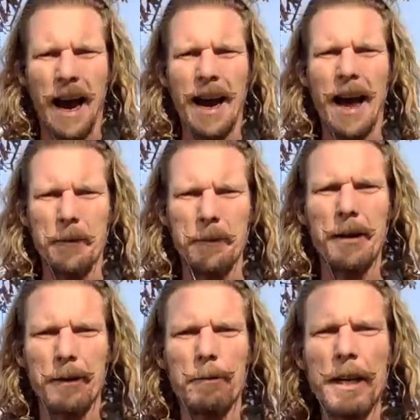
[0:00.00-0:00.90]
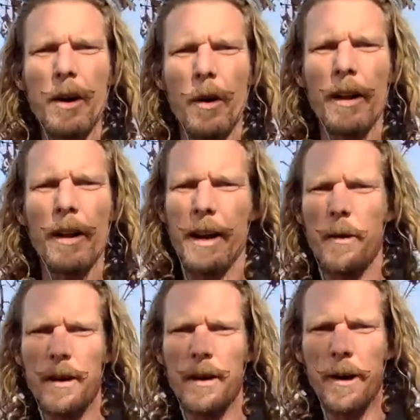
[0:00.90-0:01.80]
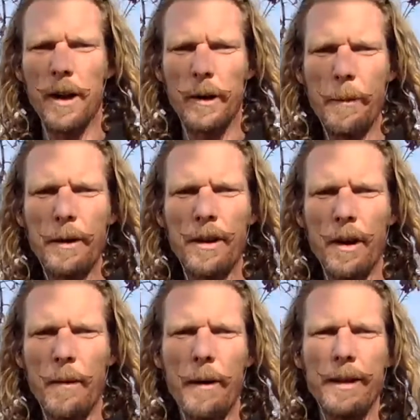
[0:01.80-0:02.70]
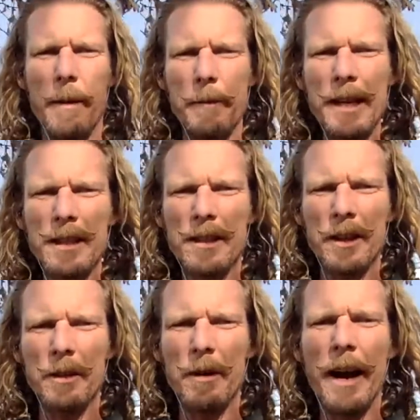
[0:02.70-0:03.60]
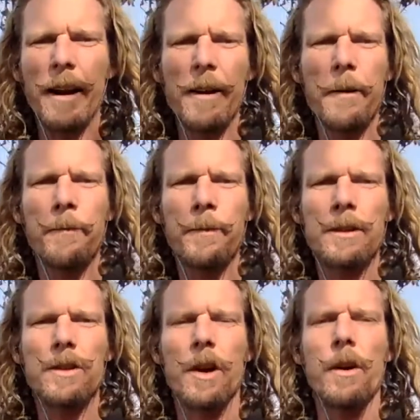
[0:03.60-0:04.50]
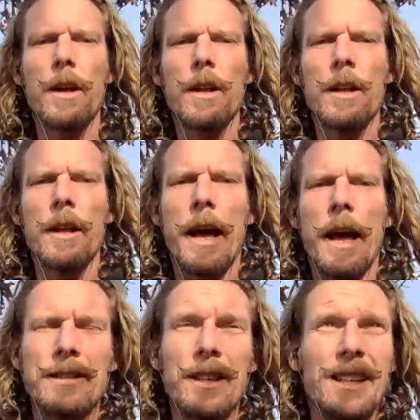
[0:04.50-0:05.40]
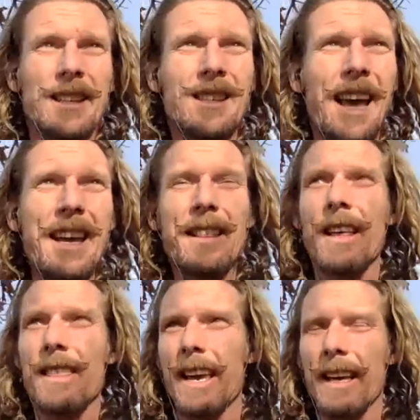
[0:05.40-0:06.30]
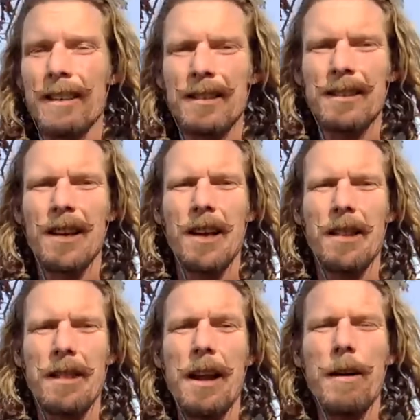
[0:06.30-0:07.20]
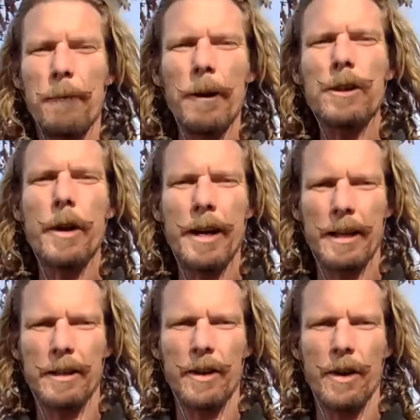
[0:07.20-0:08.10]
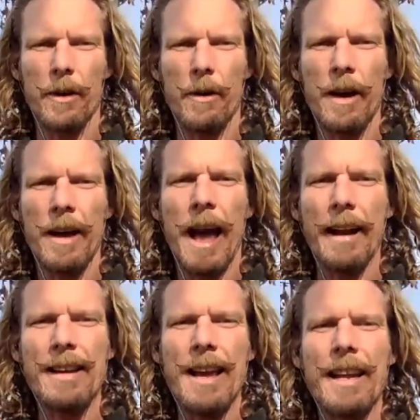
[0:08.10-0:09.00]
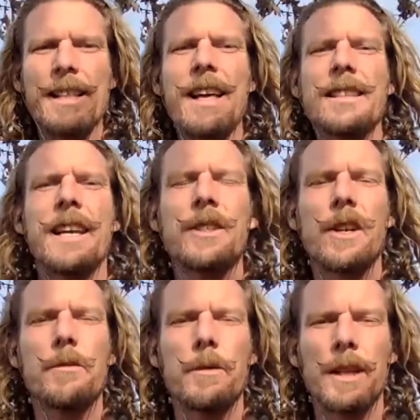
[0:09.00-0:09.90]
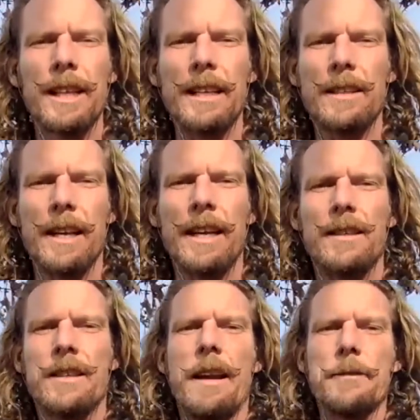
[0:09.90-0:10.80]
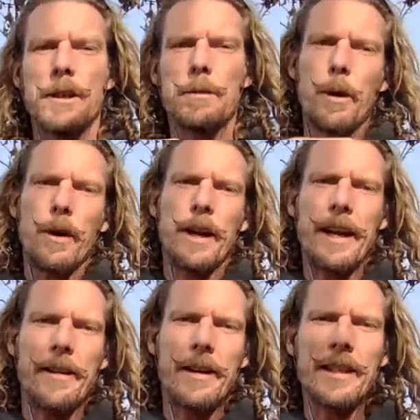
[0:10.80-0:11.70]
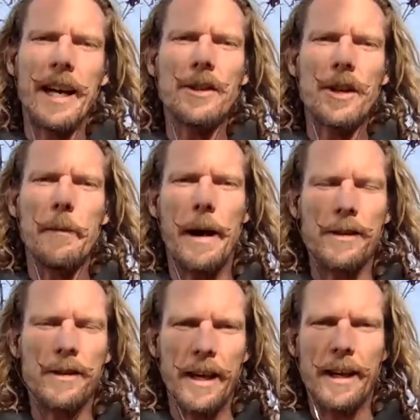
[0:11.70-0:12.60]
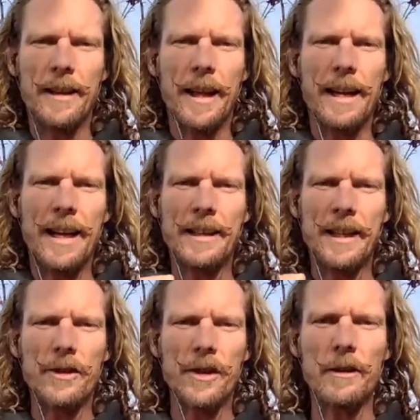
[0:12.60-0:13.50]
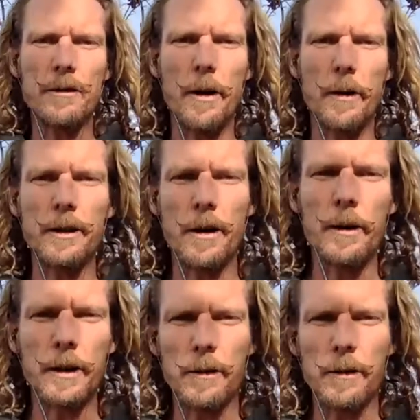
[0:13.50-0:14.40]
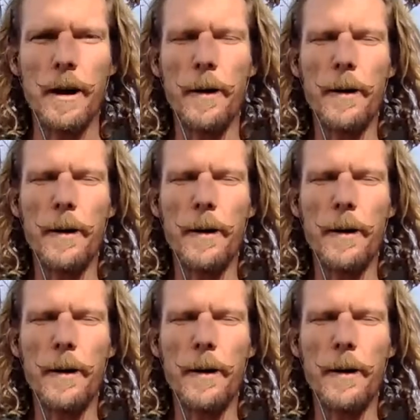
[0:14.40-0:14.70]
had a bit of a recoil, and I wanted to follow up with you about what that means to you. Right. So it's like saying the things that are frustrating to you and getting that tension released, instead of just putting it in the tension basket and letting that tension grow and grow and grow.